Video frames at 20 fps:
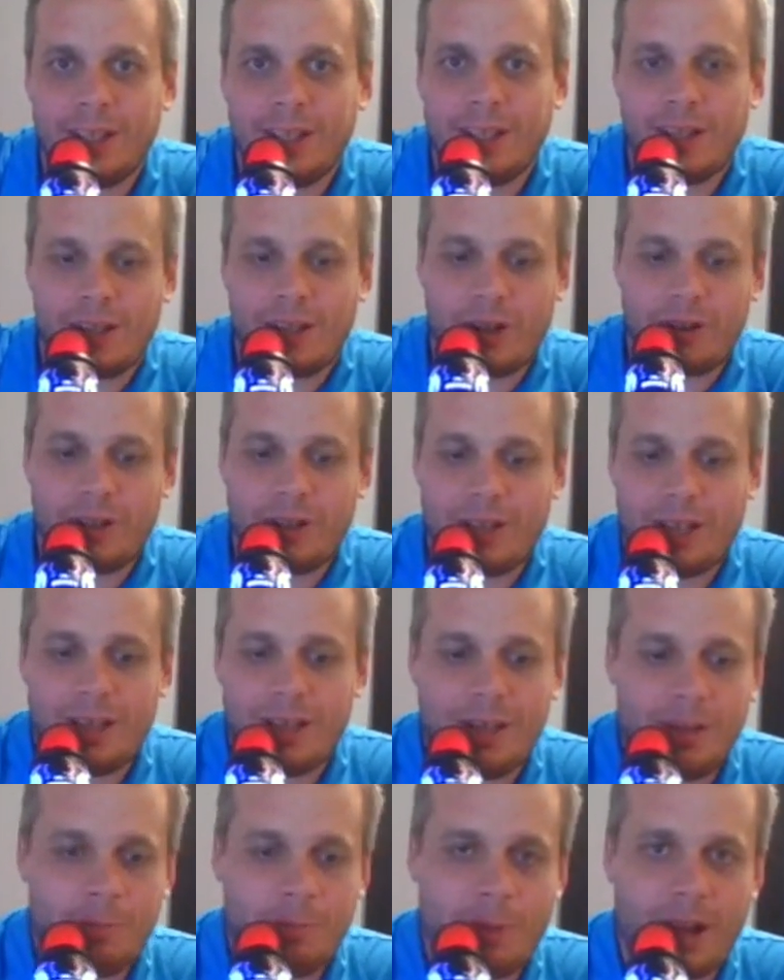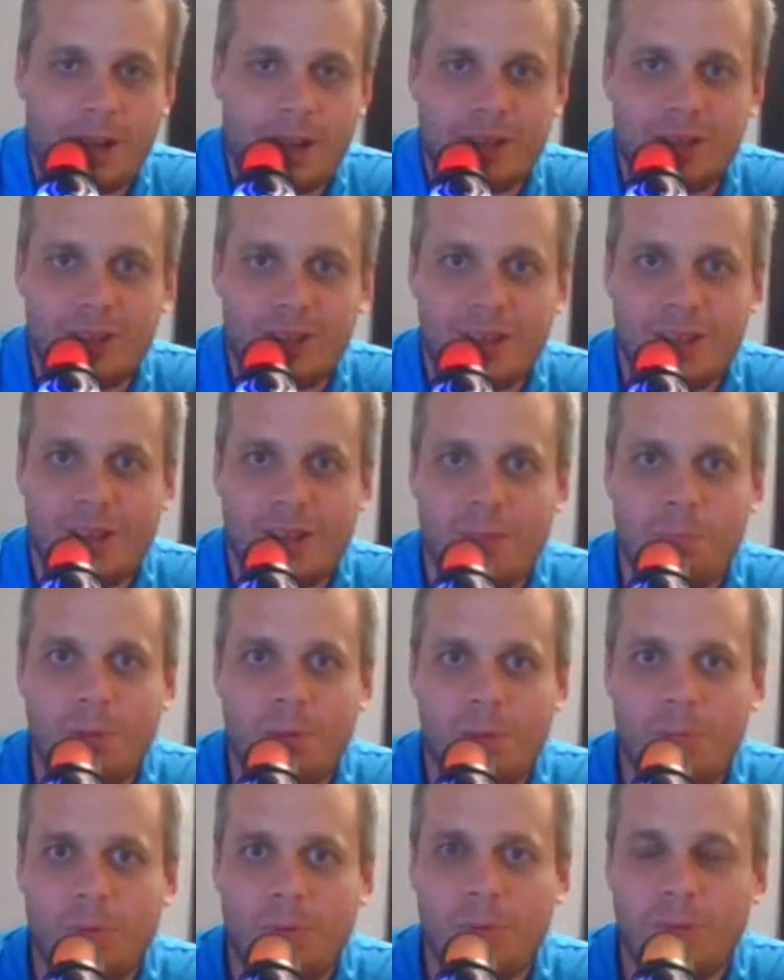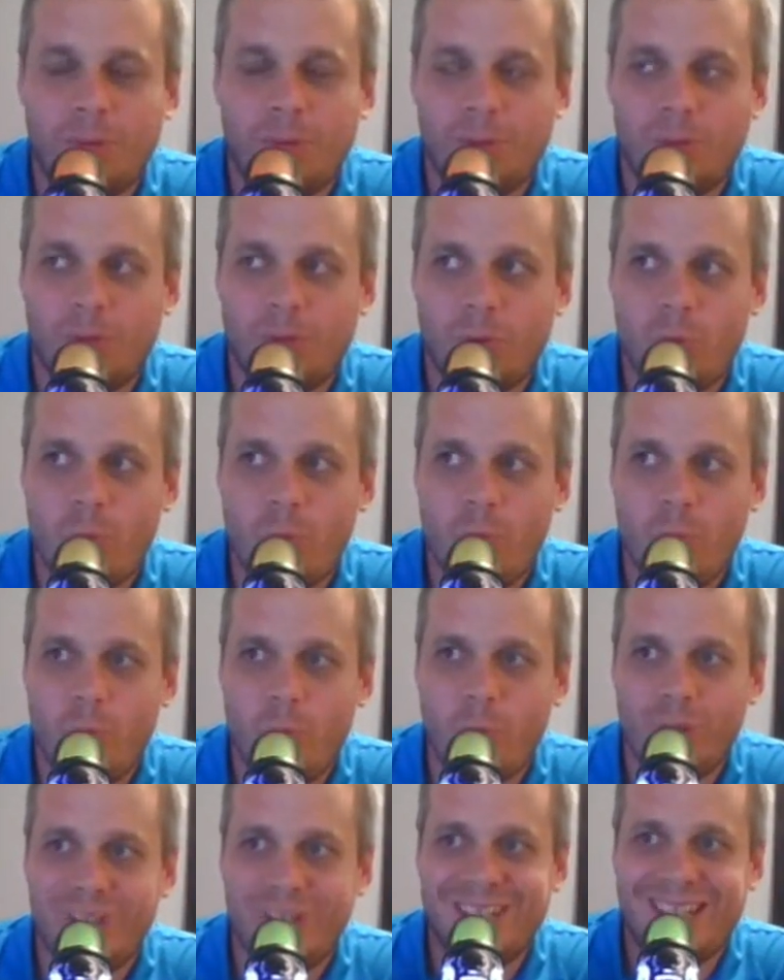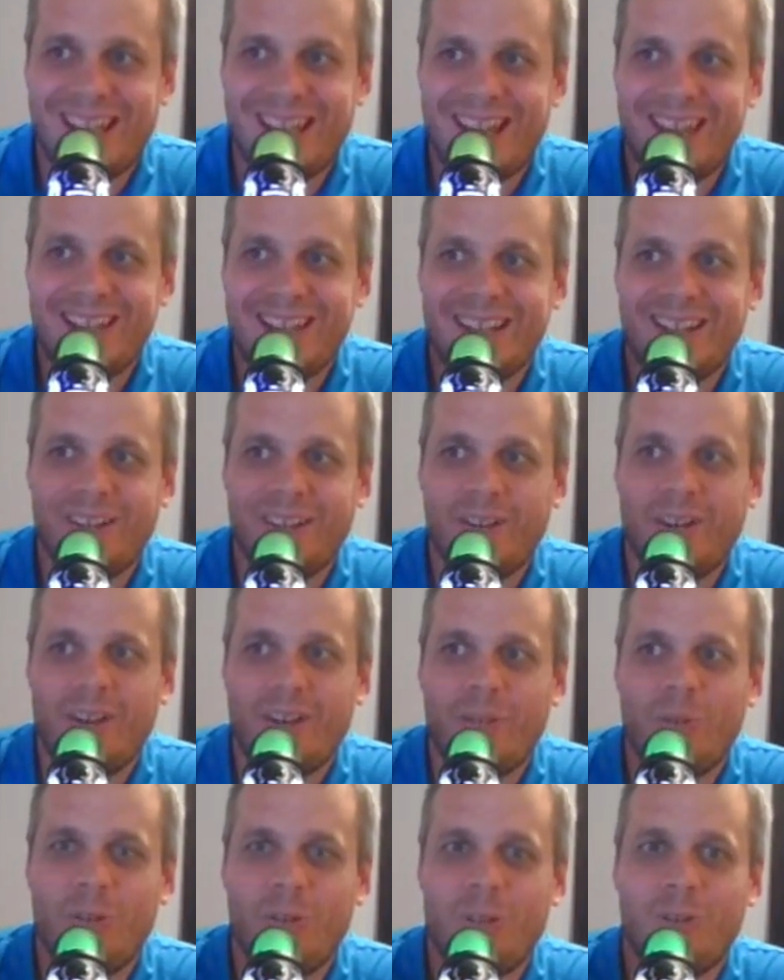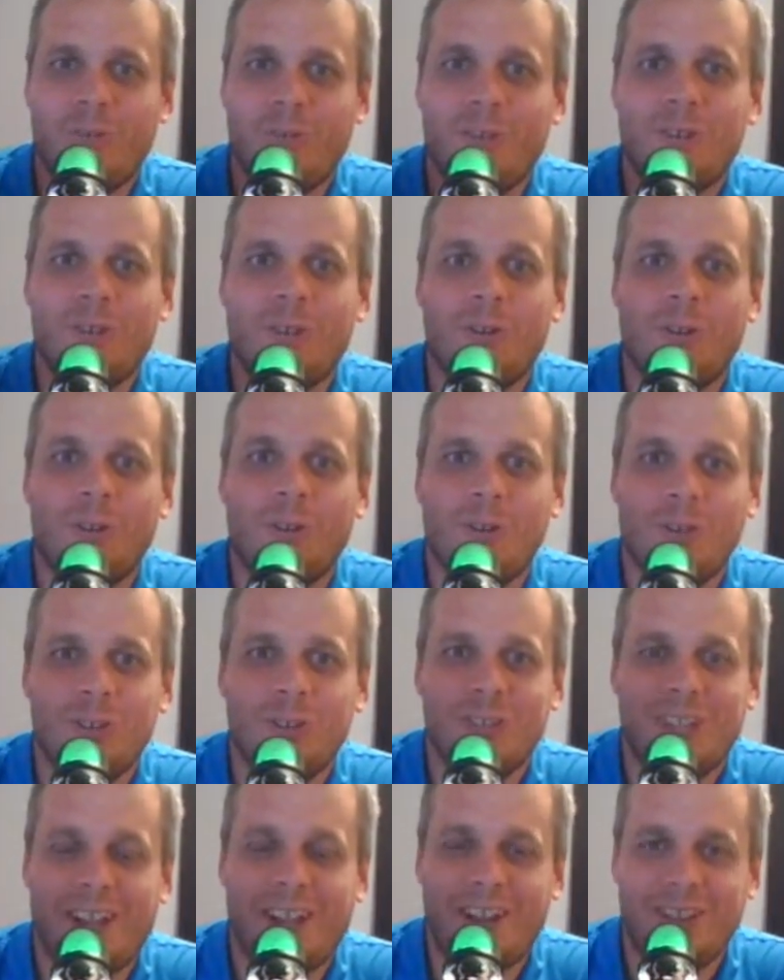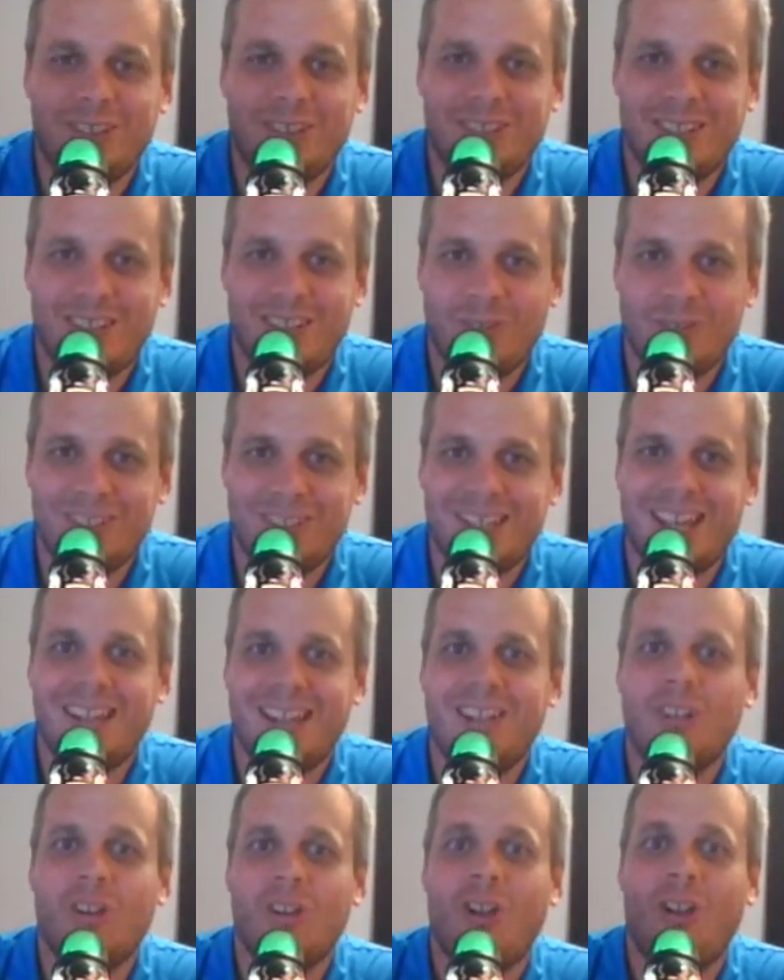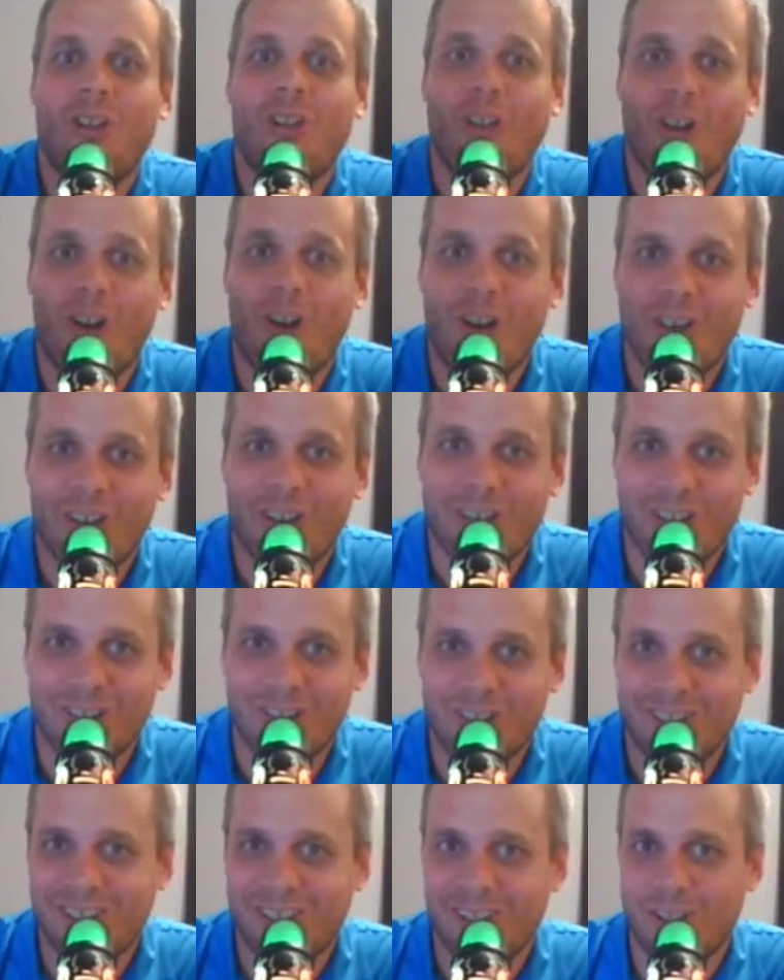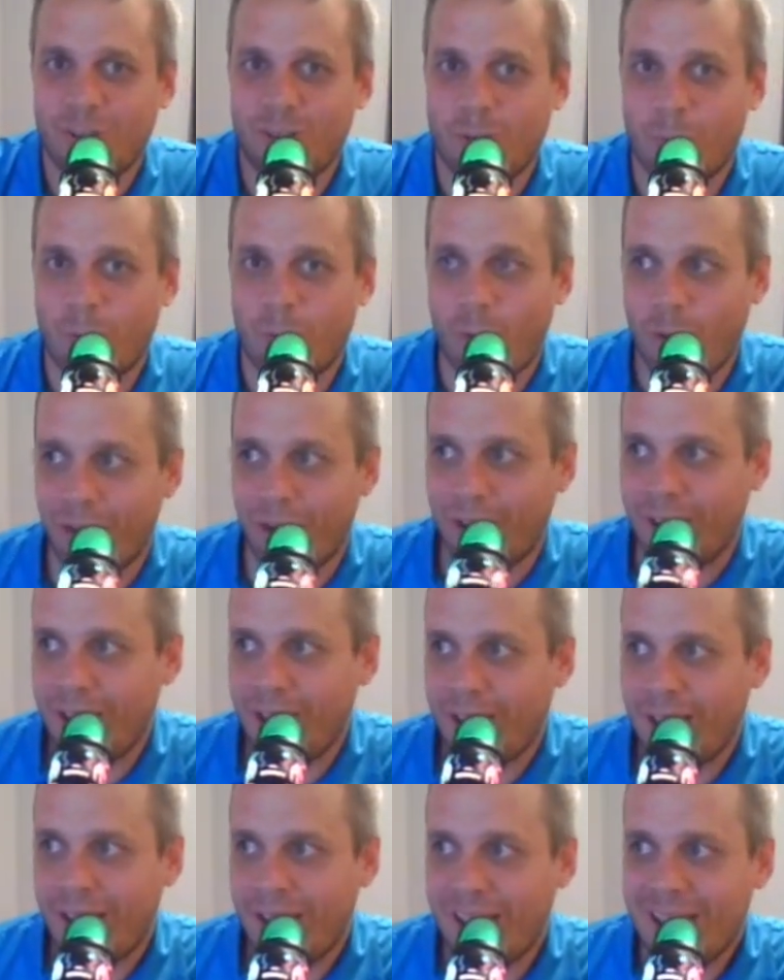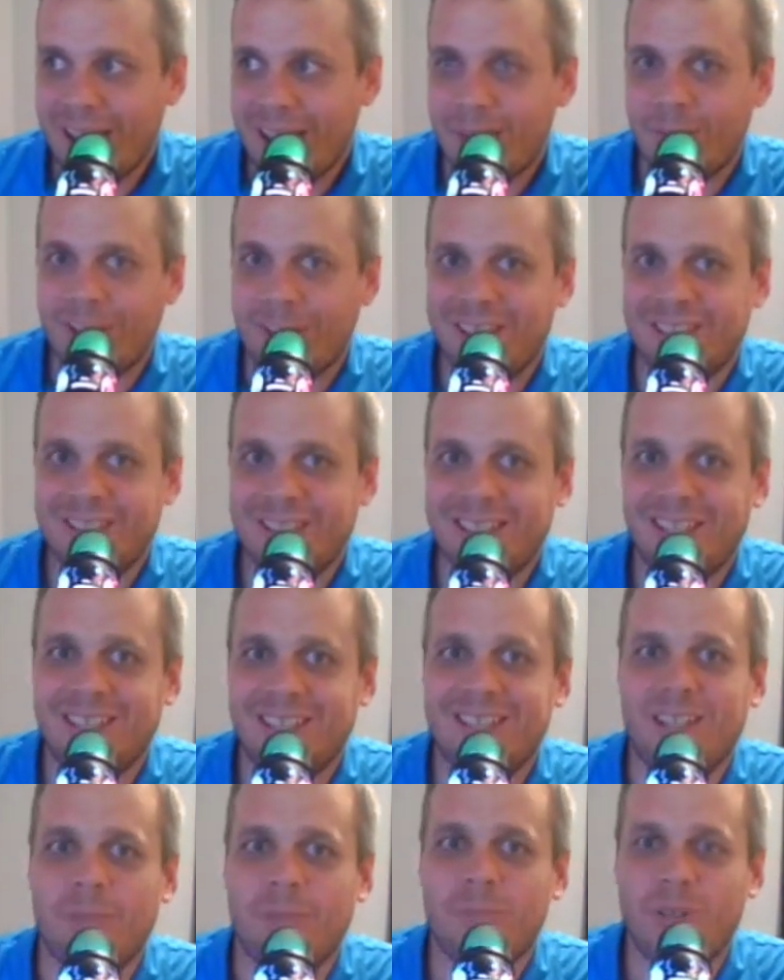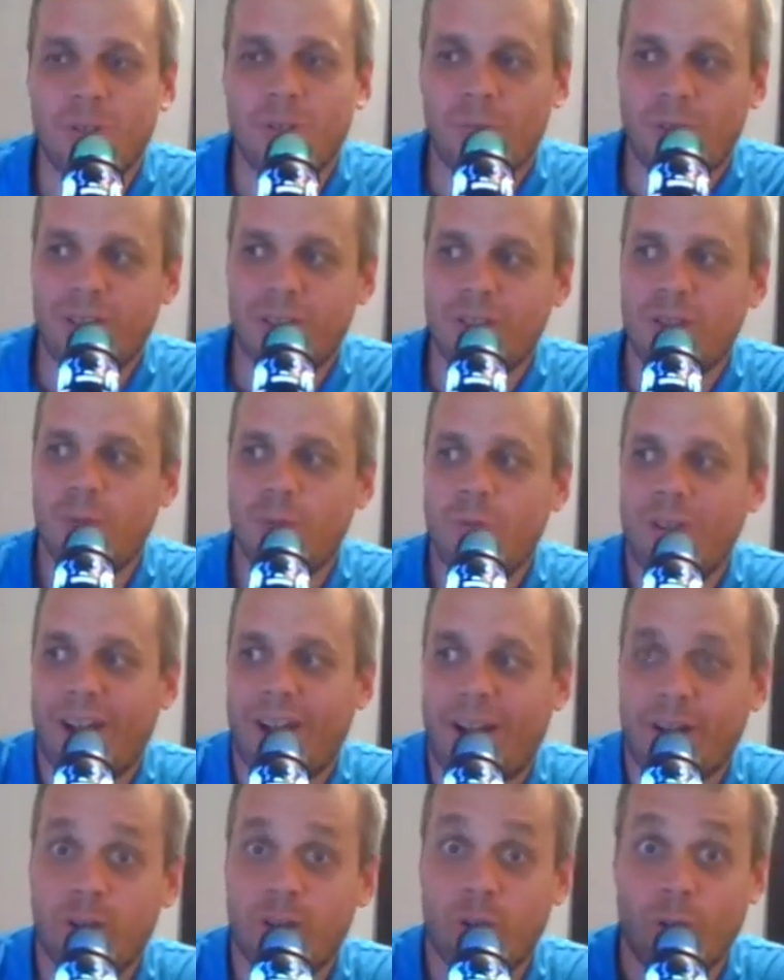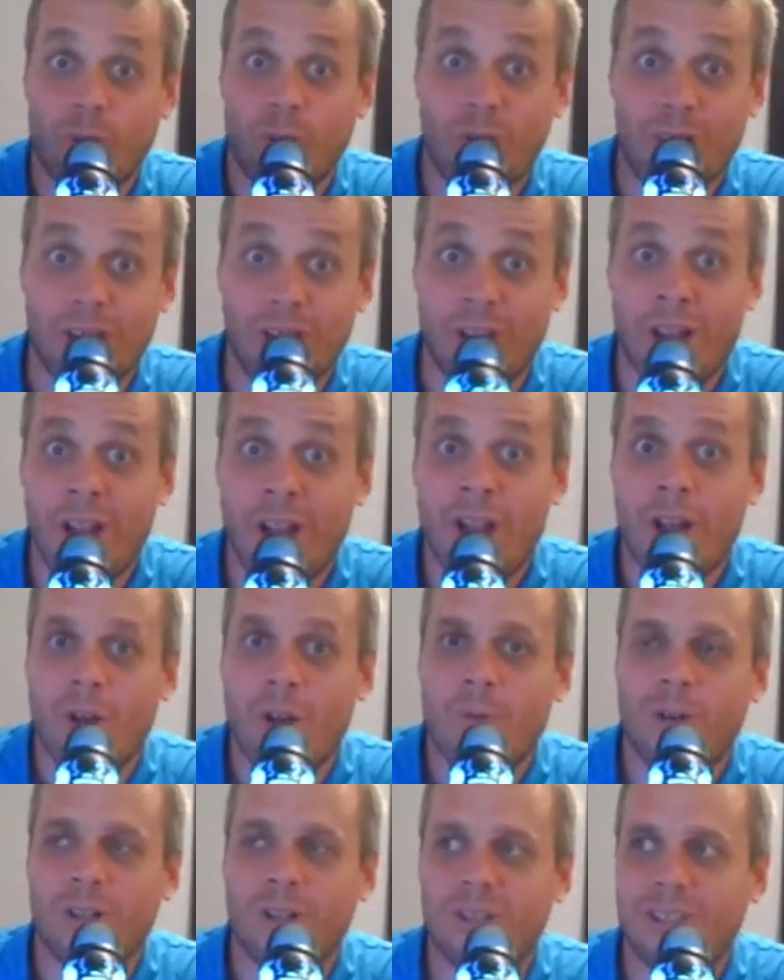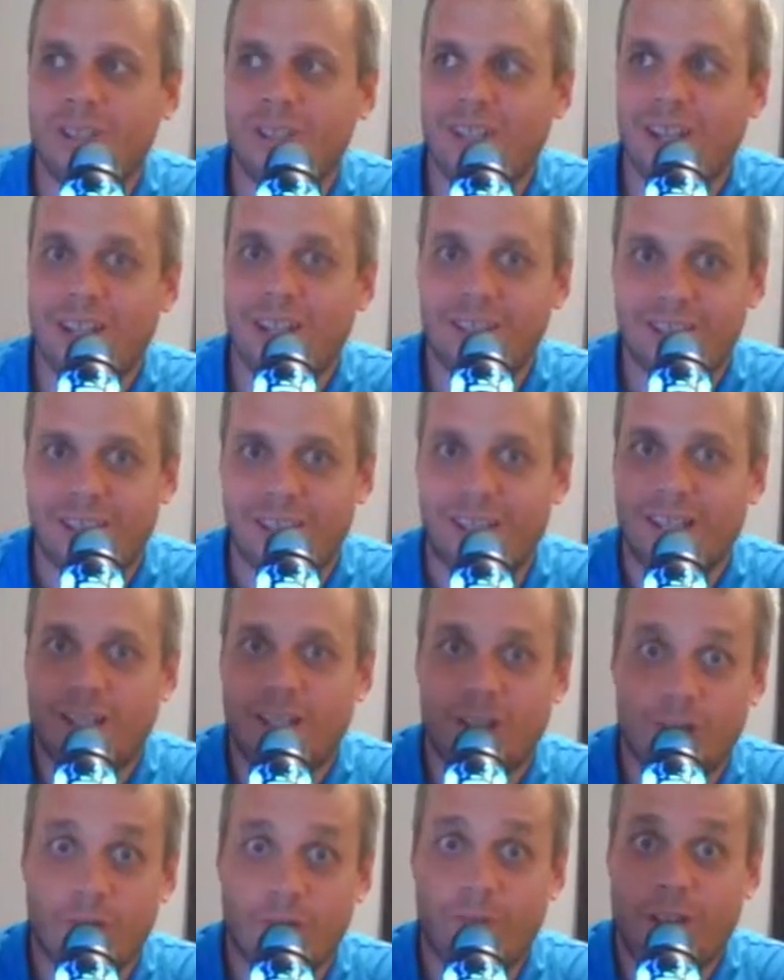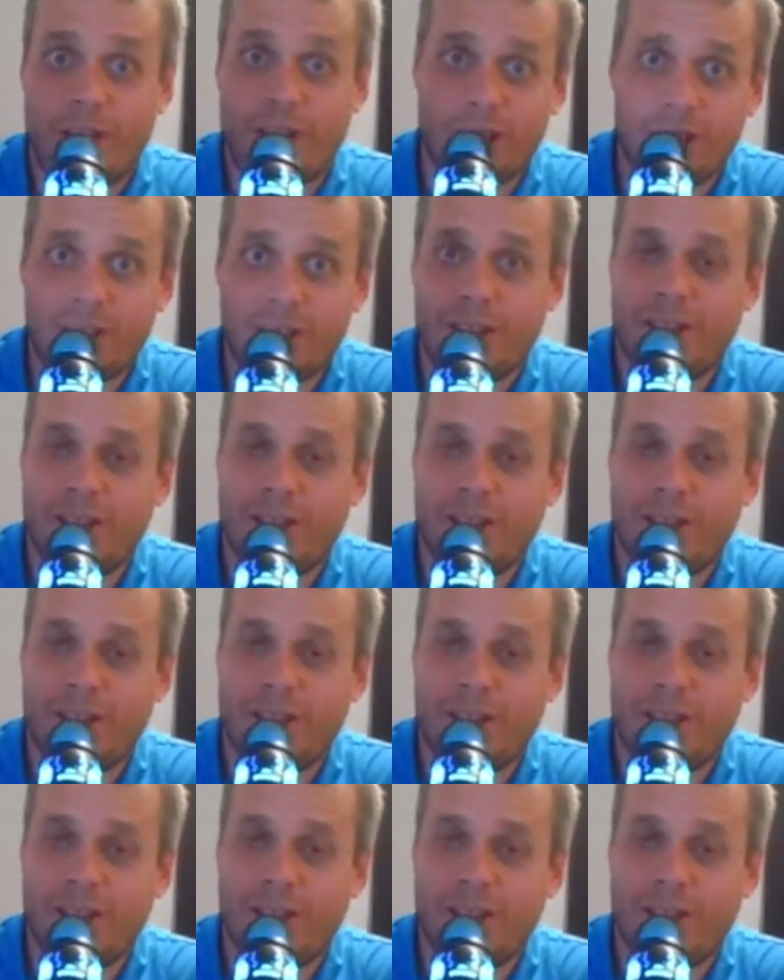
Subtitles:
Now again, back in the day, people would take with their rhetorical styles, they would take a lot longer to get to a point because the assumption was you would actually read. Whereas today it's like in your face.